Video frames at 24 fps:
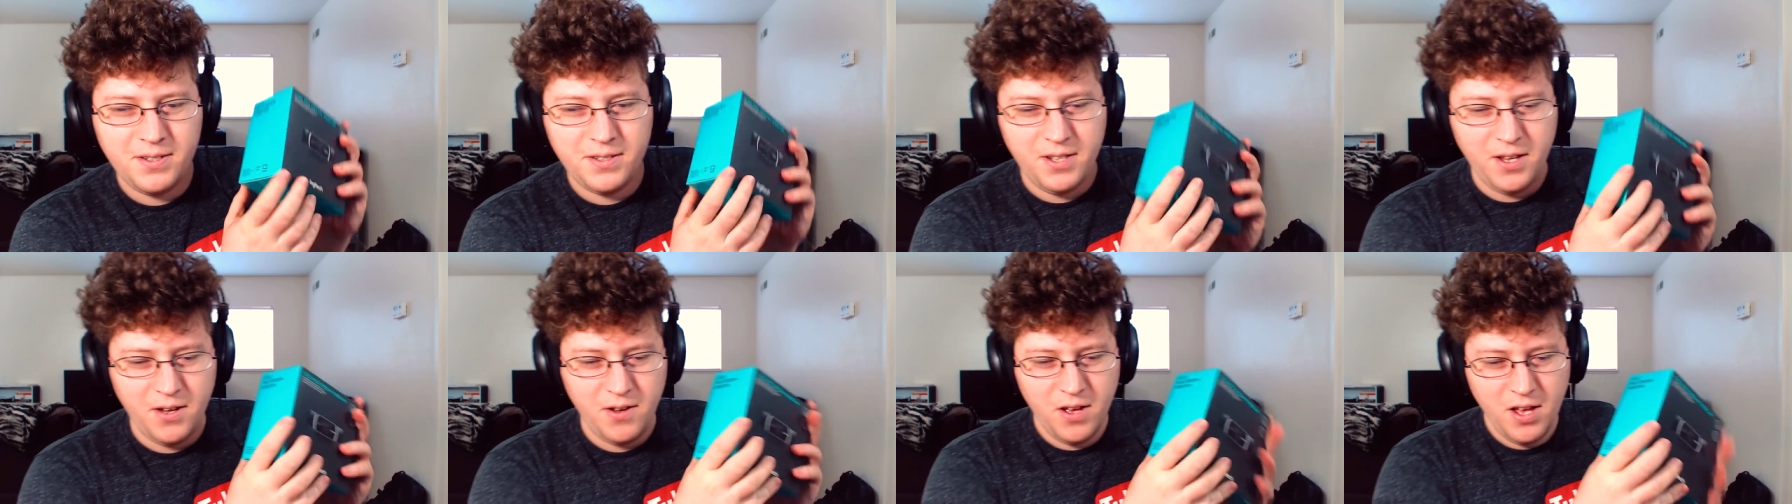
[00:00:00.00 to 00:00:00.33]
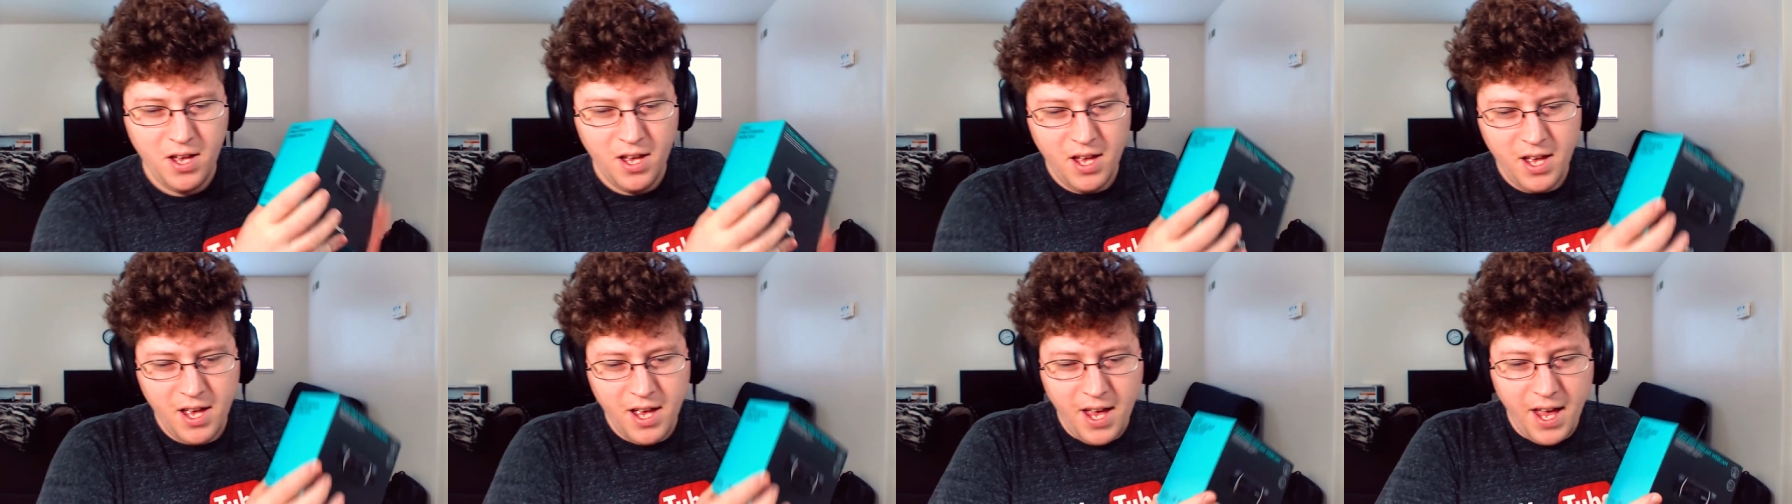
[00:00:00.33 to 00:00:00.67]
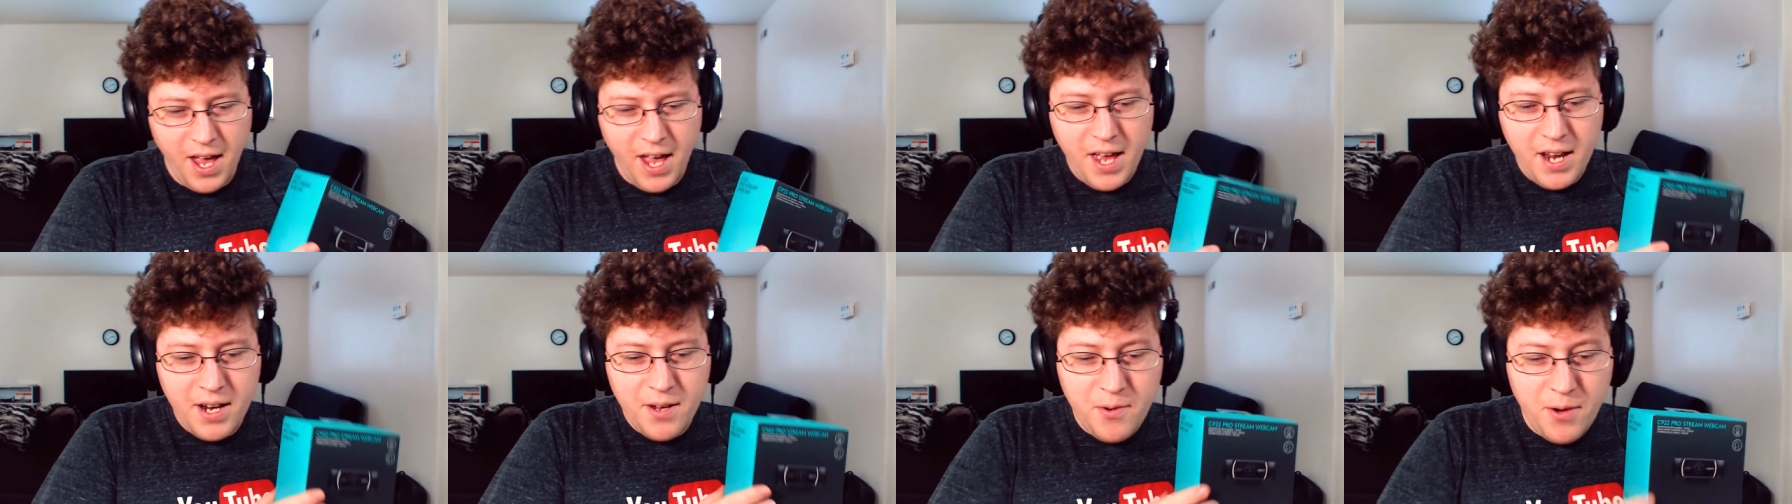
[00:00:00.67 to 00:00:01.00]
So
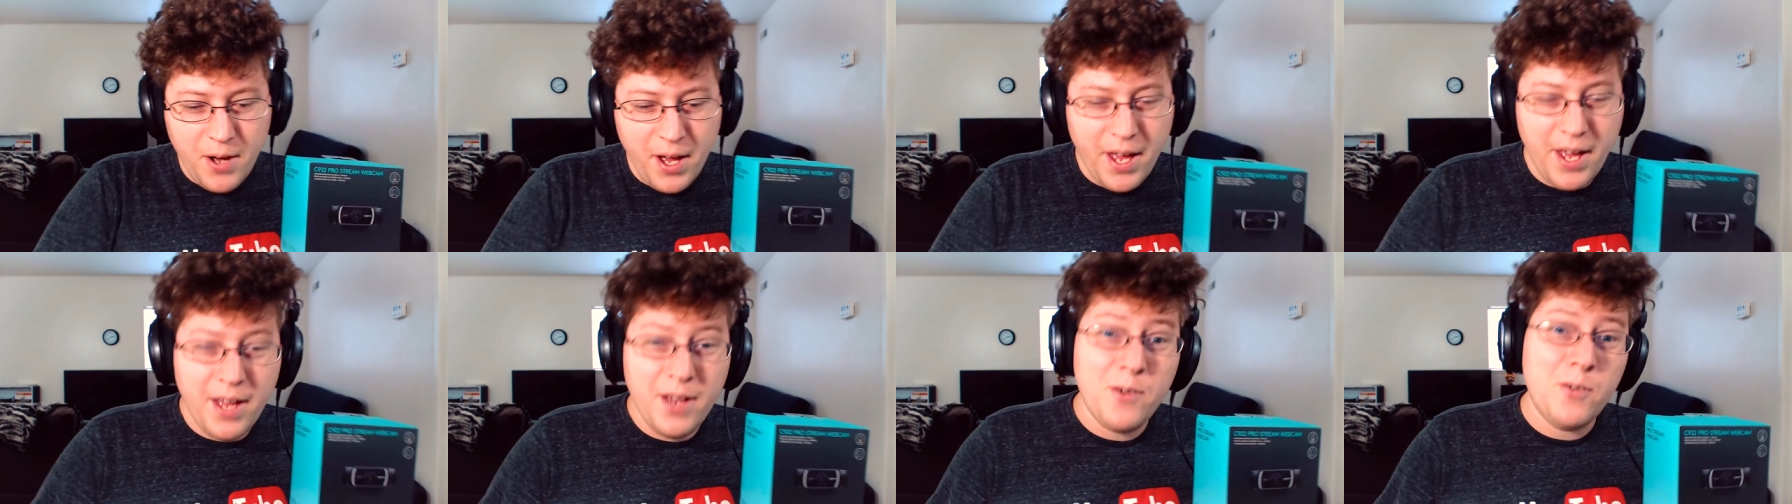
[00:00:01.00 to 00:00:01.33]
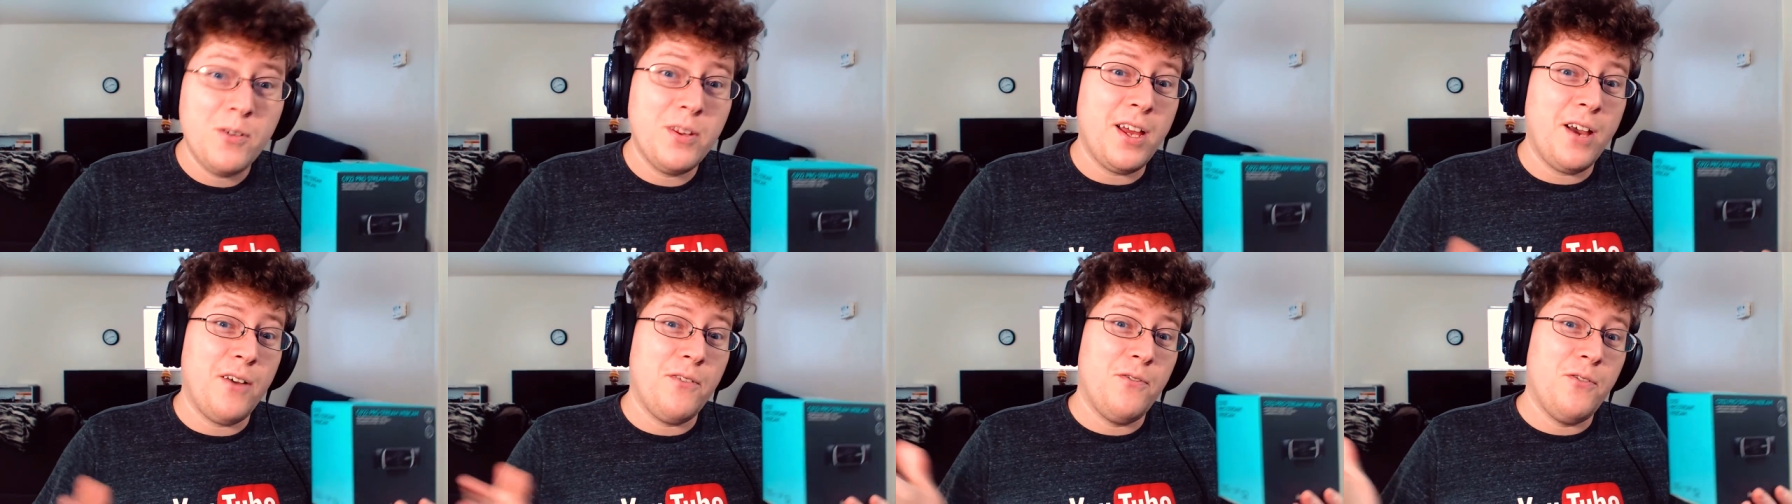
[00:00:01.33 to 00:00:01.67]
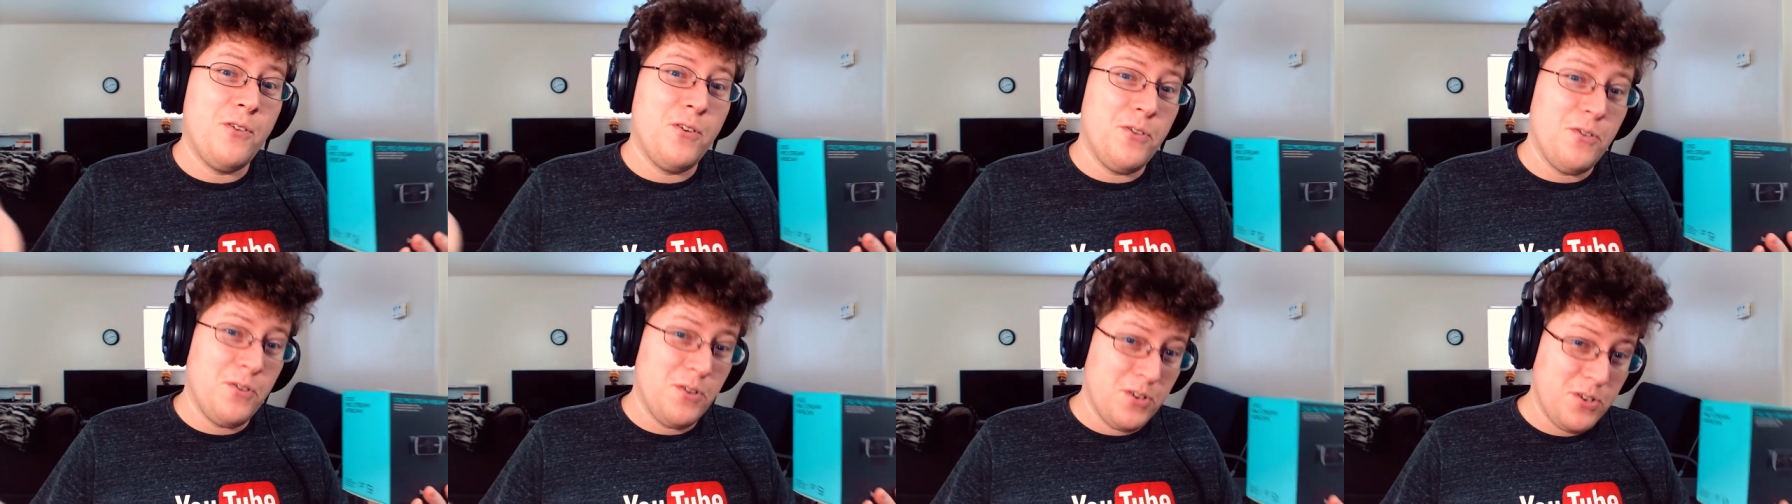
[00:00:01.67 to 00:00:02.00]
anyway, without
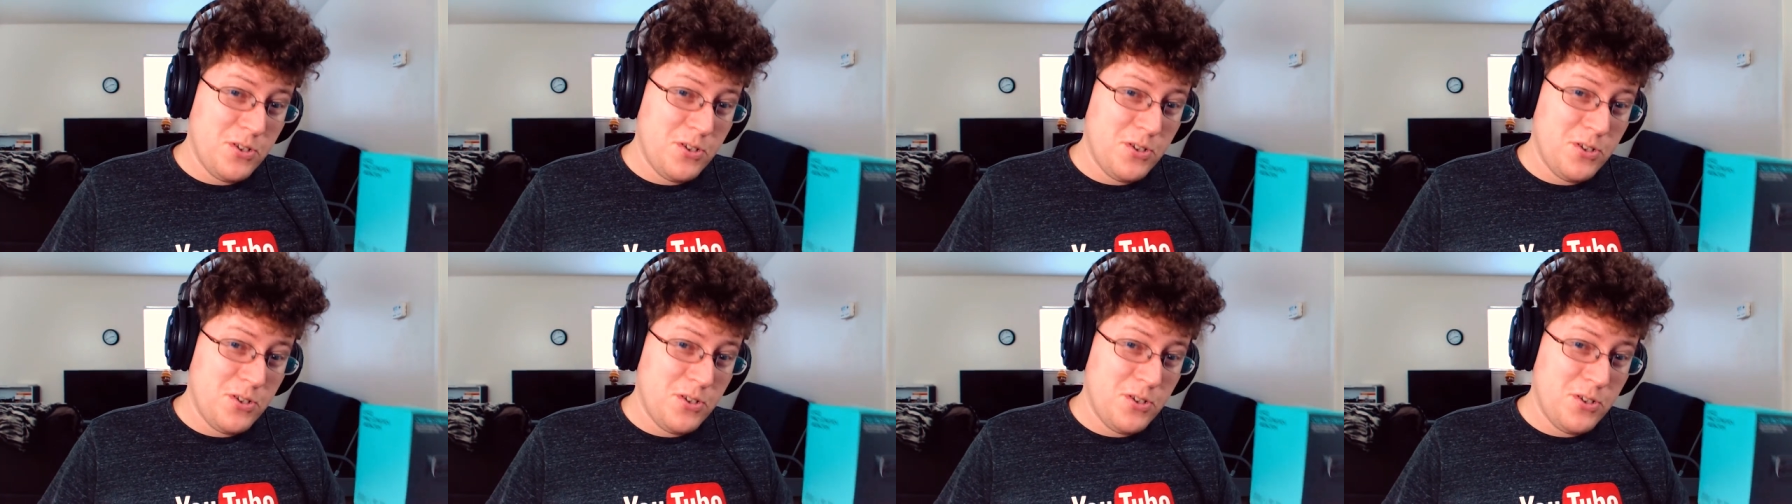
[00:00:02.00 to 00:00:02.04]
further